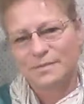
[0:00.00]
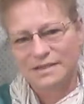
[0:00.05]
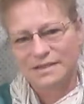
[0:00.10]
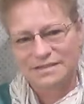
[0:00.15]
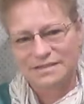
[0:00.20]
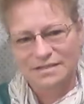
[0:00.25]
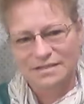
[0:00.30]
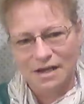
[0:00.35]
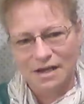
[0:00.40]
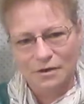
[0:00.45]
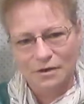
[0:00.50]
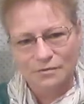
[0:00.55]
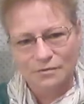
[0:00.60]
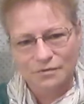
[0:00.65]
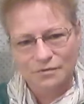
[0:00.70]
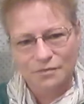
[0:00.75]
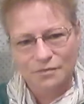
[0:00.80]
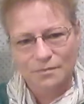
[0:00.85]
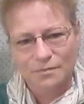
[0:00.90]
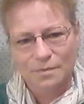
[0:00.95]

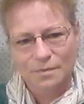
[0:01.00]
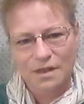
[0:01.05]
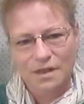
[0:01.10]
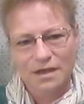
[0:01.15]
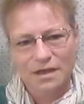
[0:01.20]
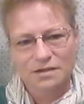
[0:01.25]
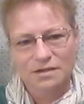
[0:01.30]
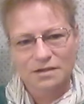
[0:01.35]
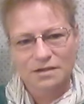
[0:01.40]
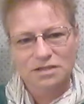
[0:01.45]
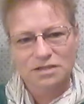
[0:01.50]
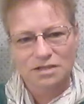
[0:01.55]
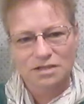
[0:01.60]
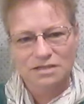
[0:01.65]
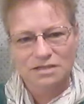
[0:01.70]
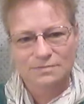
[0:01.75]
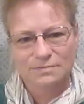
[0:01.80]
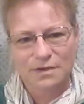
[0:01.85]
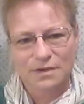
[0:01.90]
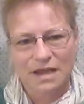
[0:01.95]
myself and yeah.
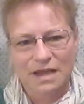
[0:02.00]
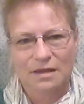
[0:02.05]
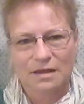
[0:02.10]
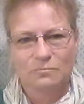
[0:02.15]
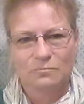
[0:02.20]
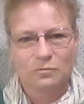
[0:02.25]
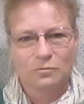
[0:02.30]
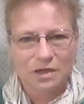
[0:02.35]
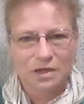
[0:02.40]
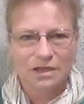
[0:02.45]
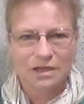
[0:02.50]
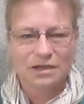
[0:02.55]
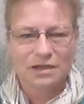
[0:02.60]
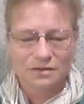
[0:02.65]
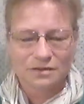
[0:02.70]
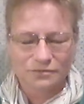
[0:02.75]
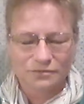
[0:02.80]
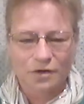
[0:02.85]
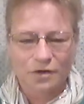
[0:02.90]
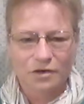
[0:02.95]
just became really
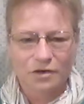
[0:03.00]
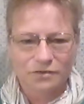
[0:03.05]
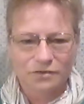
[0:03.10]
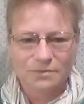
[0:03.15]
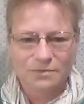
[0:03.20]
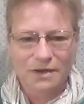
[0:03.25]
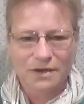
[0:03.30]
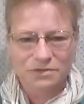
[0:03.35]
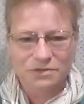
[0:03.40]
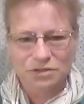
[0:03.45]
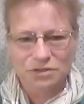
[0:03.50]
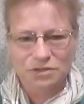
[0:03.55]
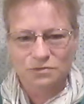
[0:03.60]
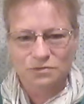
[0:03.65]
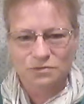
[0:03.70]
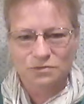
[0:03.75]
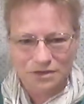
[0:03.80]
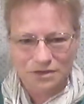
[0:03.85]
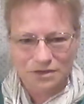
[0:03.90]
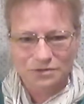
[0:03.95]
involved about
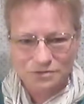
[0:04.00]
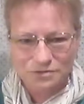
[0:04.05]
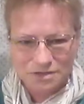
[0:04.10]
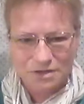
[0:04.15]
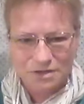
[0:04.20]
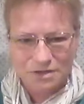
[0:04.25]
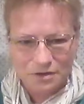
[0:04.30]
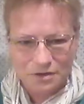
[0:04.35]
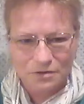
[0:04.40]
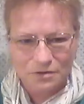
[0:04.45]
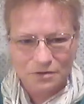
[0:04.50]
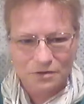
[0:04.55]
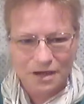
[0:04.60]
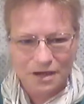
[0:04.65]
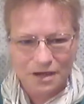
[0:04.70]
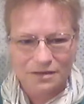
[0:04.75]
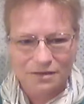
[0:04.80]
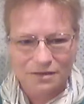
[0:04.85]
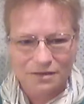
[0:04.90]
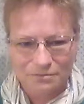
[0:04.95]
two years ago,
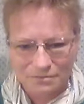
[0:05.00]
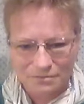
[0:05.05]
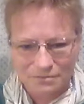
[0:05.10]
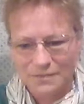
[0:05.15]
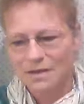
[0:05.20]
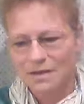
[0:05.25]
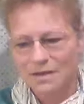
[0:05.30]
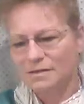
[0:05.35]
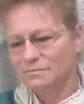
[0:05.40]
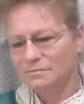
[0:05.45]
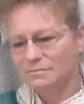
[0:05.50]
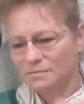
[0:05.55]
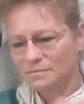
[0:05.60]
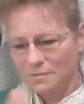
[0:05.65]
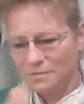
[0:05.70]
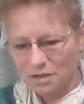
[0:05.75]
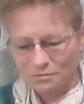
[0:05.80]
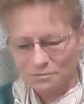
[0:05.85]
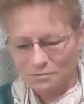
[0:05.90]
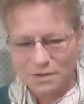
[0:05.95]
and then,
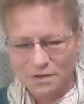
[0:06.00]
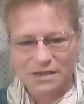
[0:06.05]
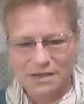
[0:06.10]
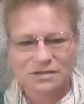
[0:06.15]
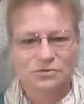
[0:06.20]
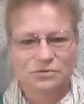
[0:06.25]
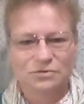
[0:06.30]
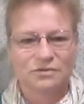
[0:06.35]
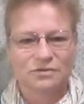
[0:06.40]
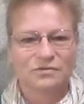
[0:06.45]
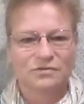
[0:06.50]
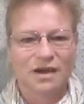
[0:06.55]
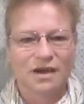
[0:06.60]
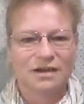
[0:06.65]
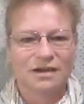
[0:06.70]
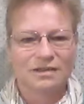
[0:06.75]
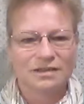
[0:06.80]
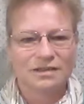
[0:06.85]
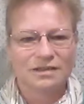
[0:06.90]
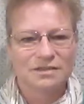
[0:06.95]
you know, being
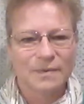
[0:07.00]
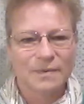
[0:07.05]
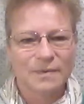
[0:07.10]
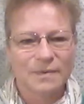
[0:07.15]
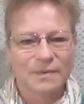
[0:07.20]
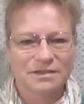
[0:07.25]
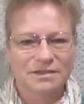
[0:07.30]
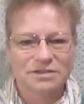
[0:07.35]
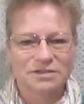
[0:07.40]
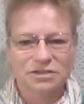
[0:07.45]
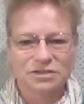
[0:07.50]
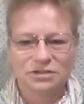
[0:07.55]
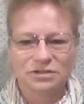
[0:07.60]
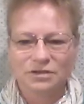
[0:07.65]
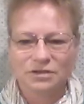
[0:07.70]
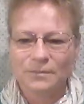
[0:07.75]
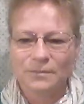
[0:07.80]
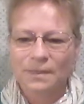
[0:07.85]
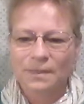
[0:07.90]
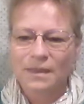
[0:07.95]
certified in this past
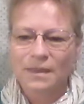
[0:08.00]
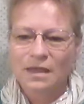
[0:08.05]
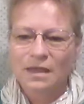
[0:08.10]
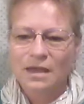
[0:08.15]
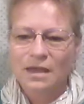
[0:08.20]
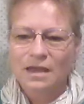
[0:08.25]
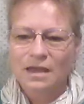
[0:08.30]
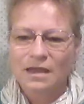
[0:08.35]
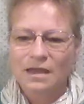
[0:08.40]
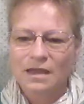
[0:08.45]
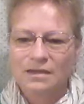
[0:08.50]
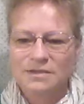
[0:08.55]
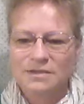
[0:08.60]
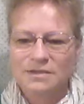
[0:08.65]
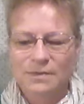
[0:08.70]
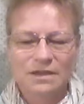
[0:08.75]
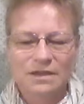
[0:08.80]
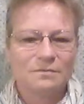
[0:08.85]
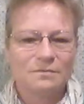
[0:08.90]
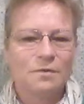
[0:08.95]
year, uh-huh. it's
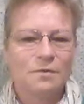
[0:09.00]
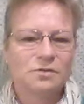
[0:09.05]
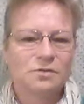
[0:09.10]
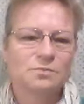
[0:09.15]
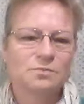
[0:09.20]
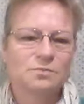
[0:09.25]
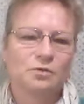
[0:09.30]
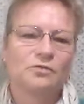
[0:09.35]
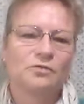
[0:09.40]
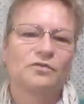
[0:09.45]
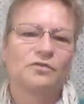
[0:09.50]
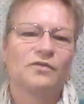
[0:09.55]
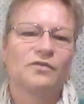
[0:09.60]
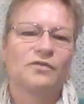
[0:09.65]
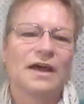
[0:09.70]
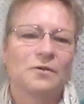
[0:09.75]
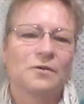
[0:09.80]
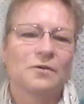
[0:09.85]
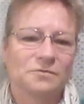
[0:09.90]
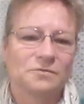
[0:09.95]
been the most
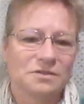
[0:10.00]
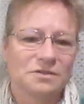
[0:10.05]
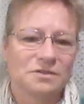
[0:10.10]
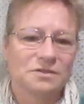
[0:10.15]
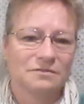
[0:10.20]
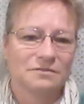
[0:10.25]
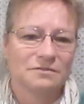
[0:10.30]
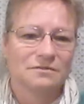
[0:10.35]
profound.